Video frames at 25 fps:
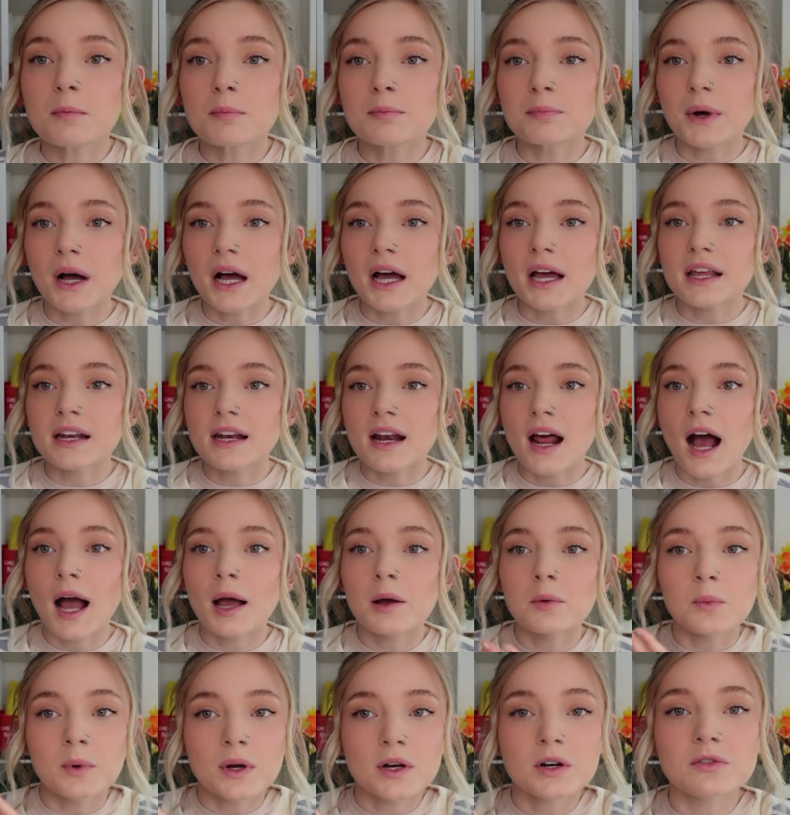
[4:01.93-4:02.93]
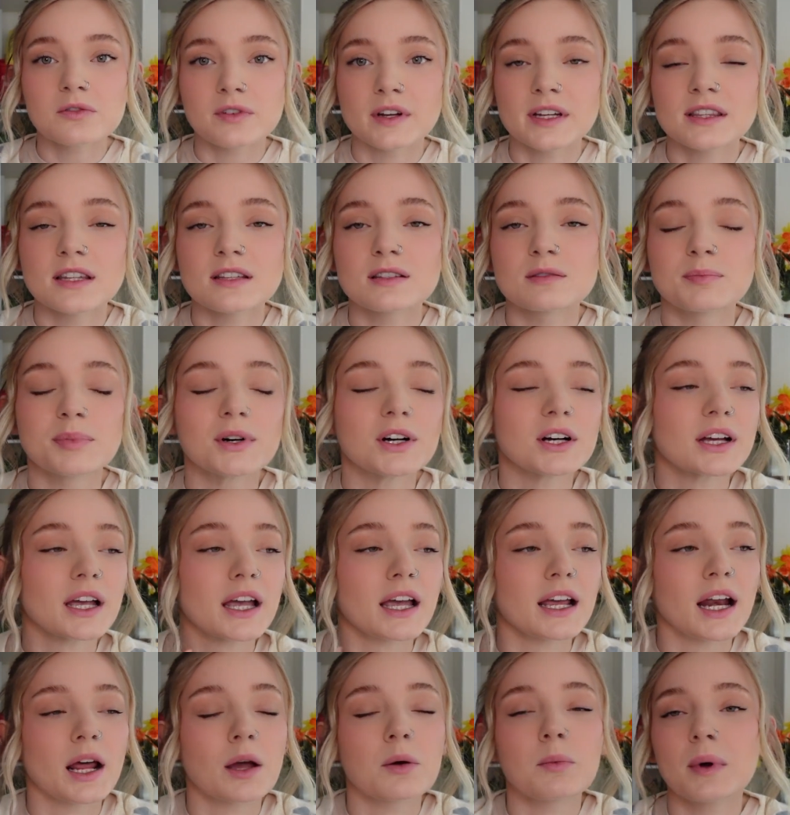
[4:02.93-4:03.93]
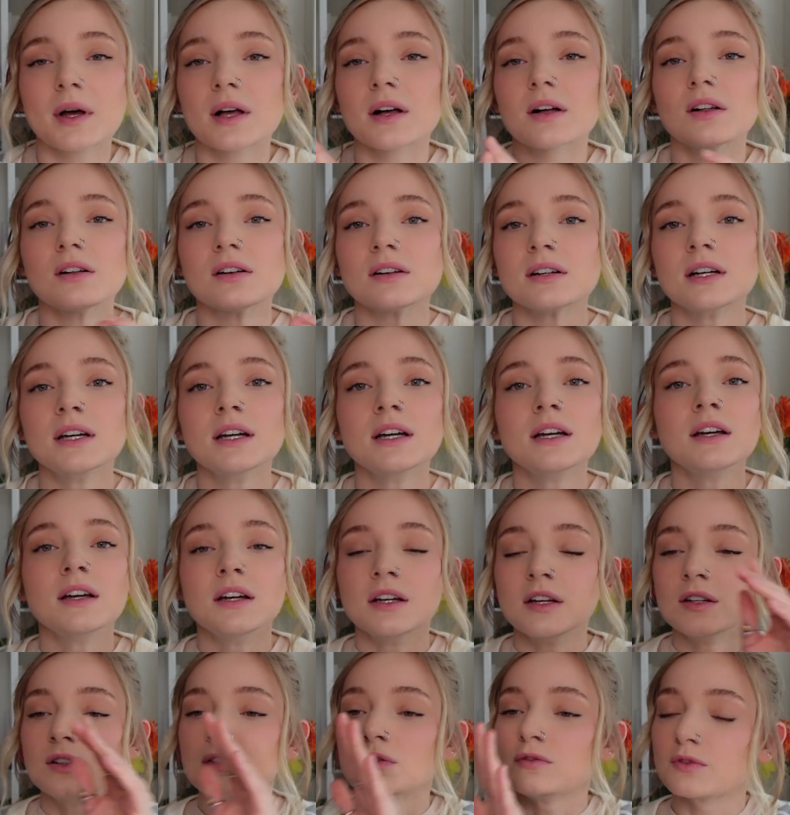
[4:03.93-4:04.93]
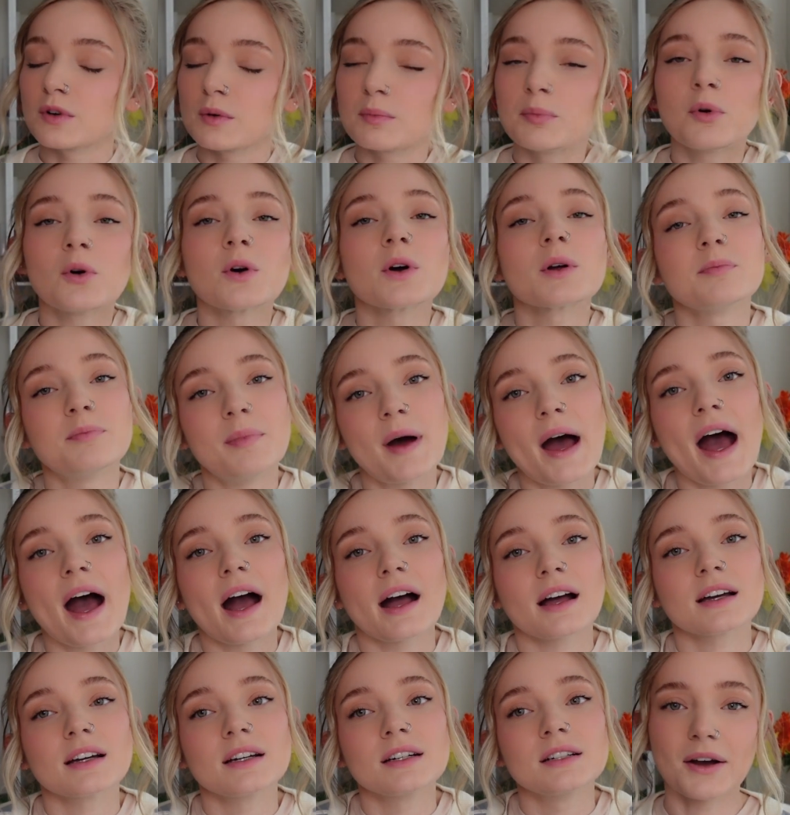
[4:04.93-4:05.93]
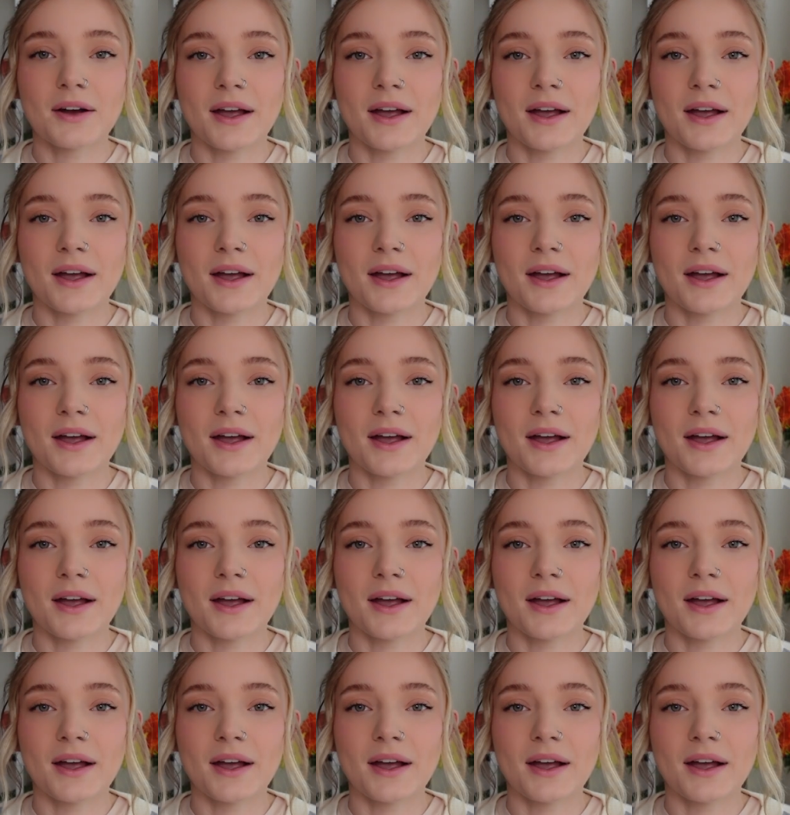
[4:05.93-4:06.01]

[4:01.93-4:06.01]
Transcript: but I will read this book and I will report back.